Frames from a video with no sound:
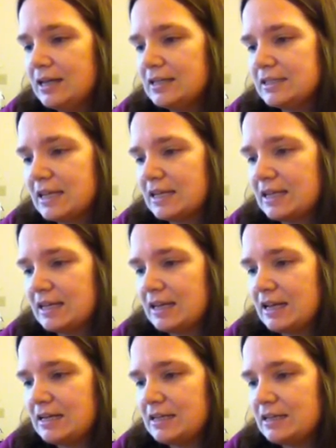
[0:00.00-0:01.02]
said
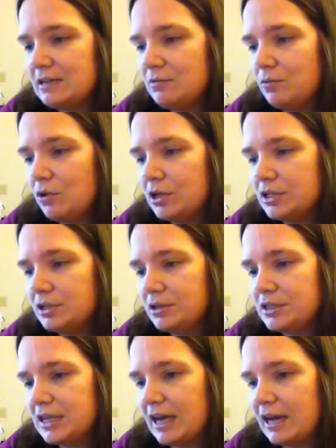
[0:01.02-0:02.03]
that he didn't want her
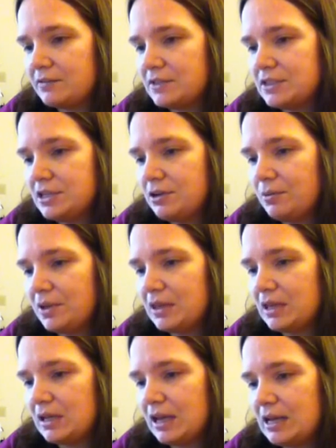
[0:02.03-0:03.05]
to have to deal
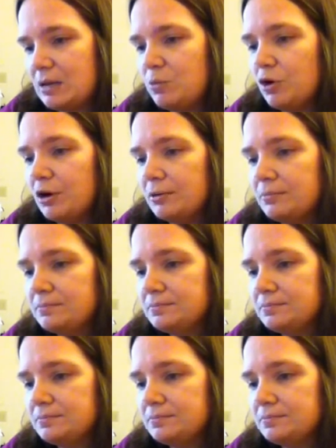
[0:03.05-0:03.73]
with it any more.